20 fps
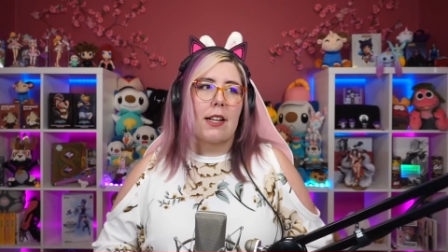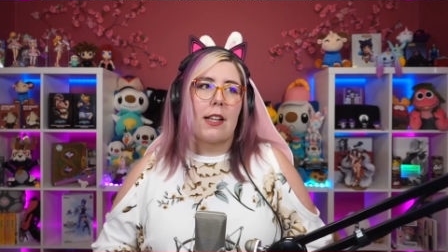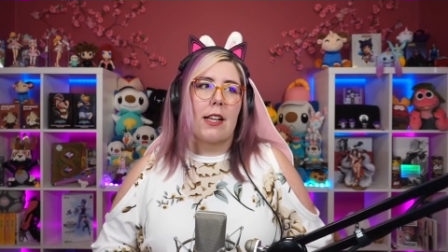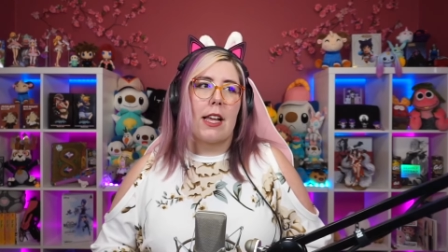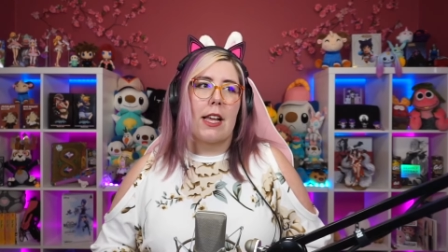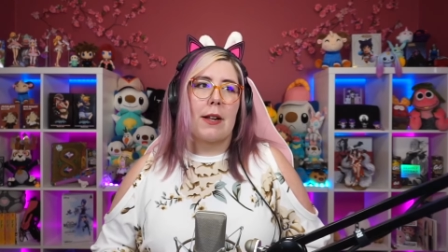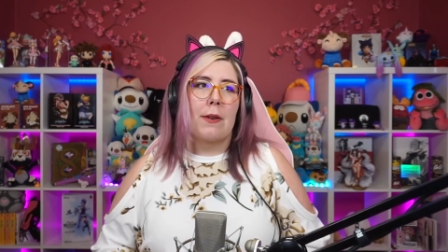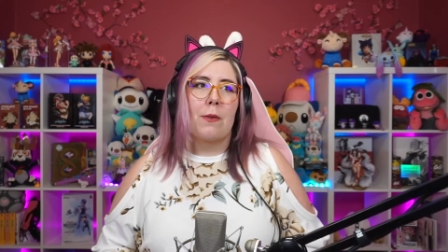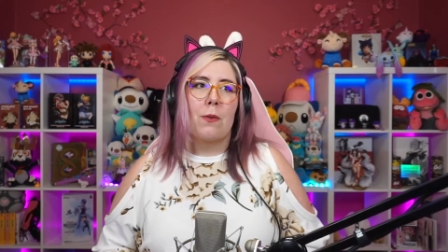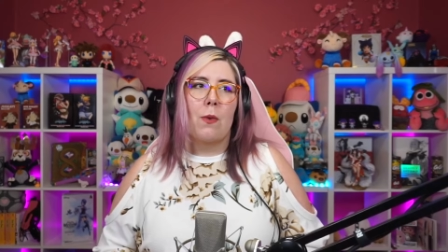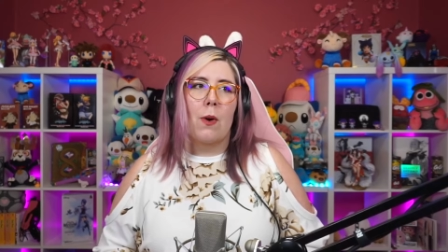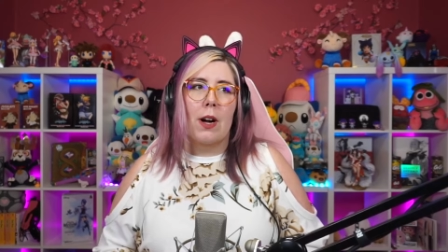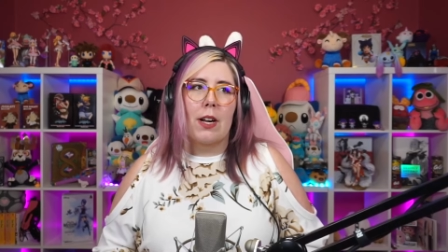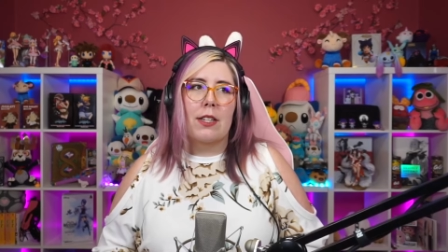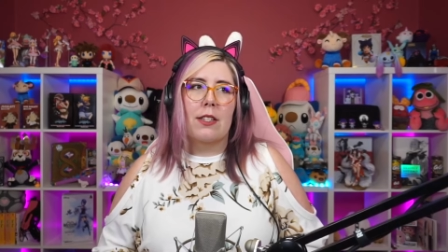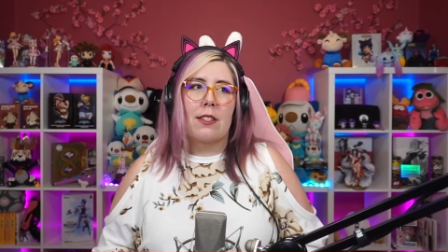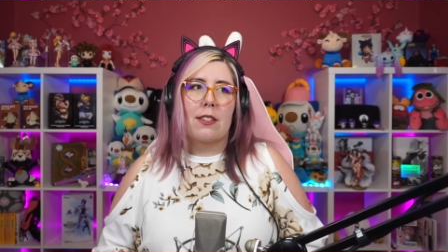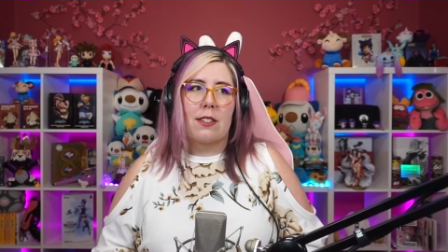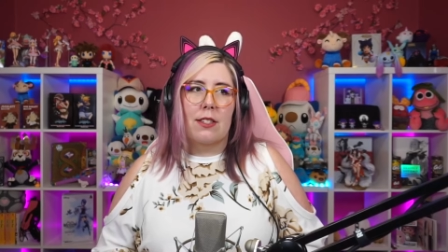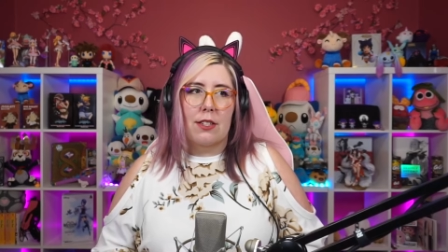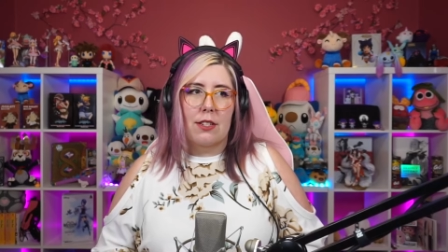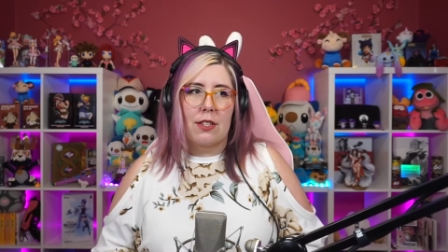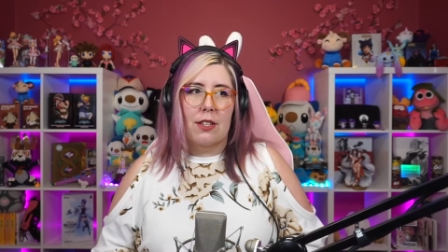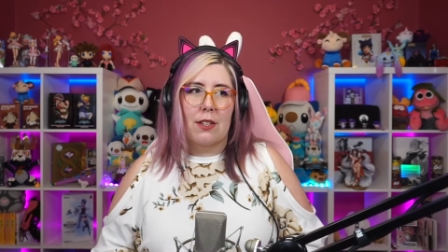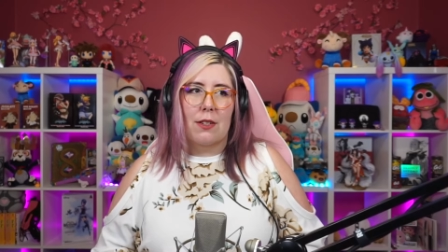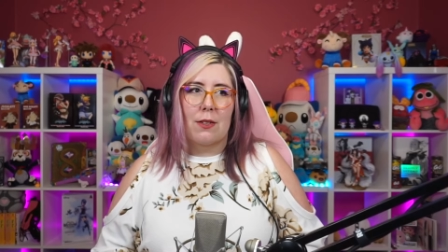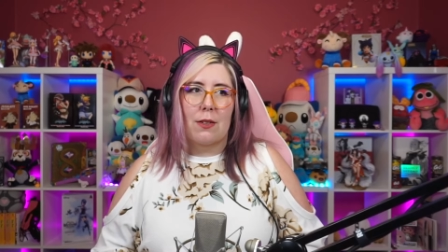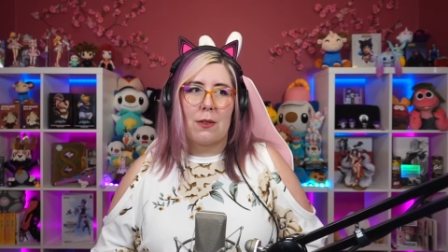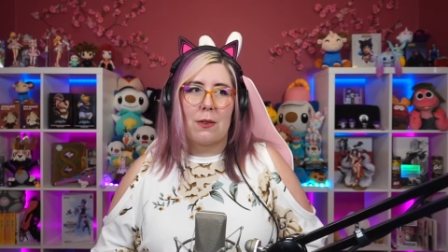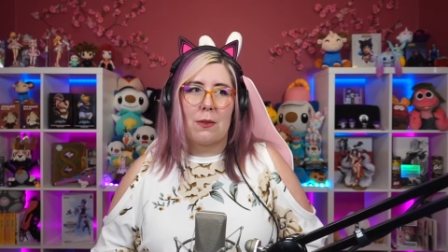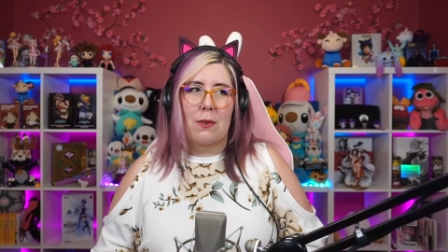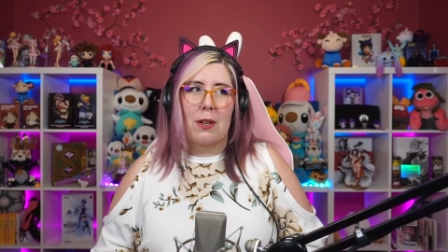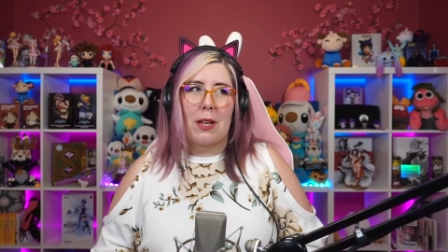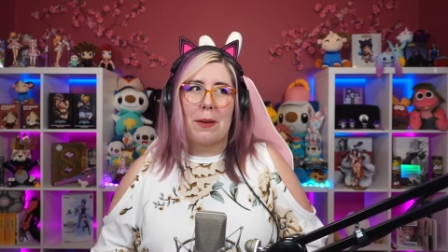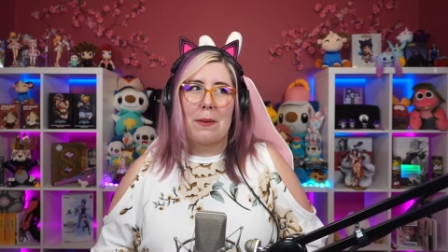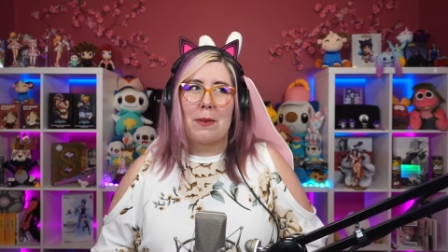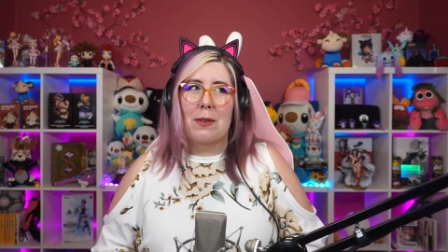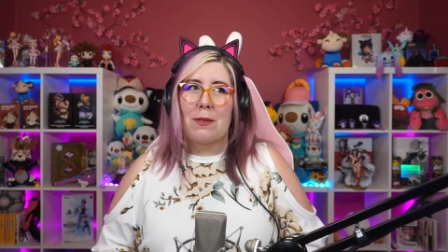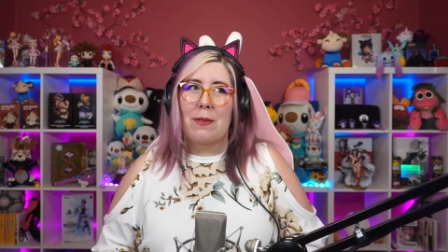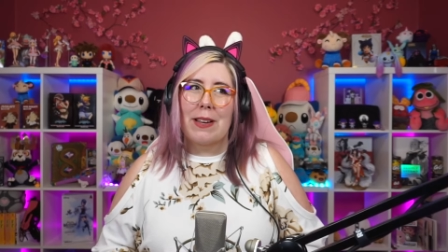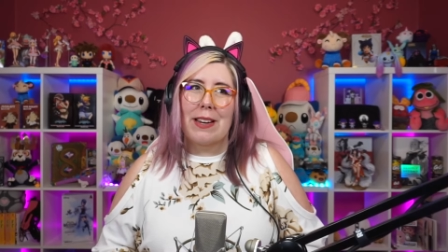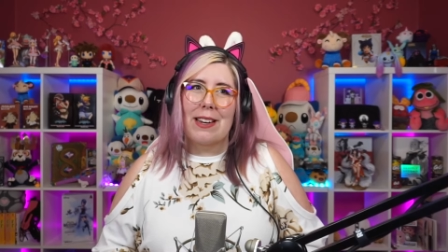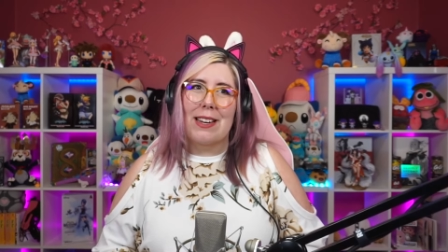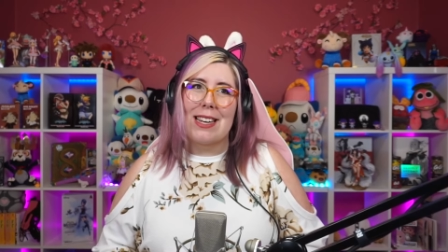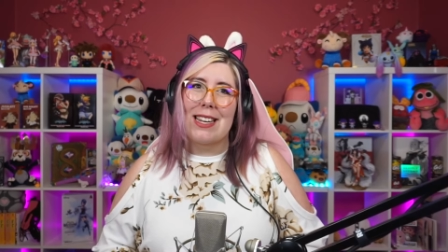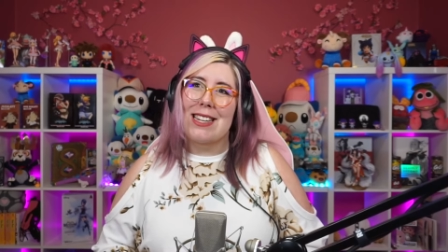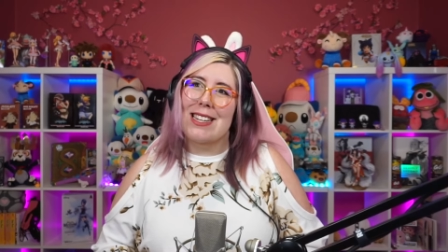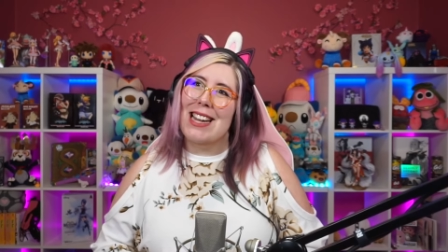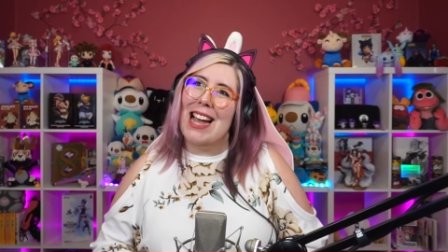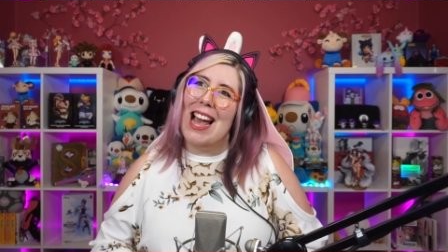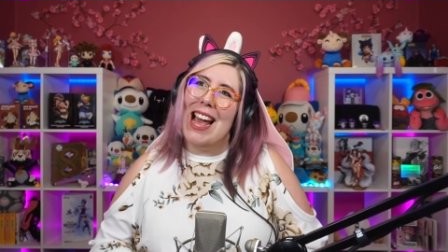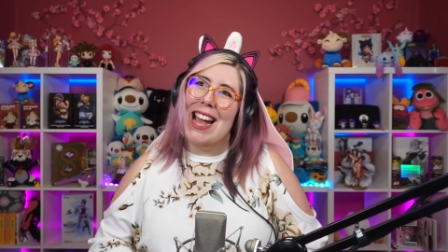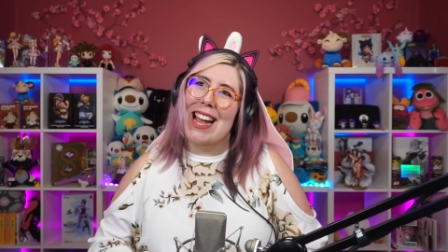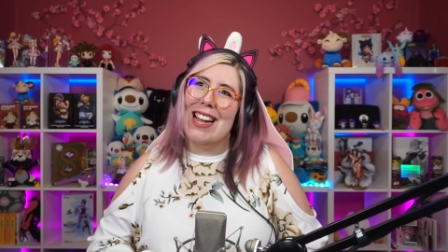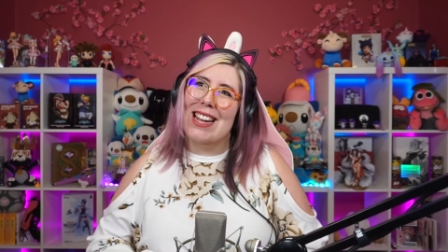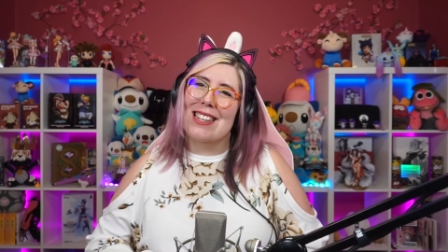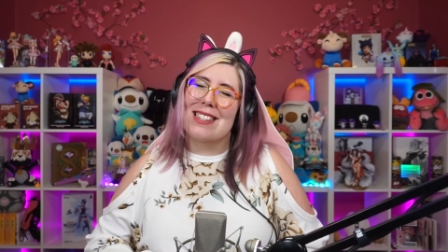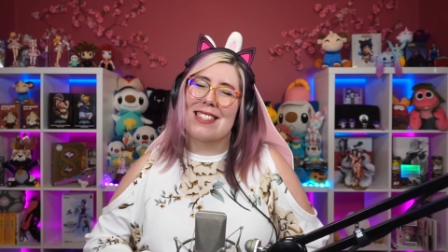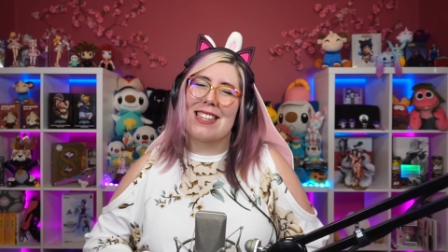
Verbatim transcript: and wants to do. It was very nice.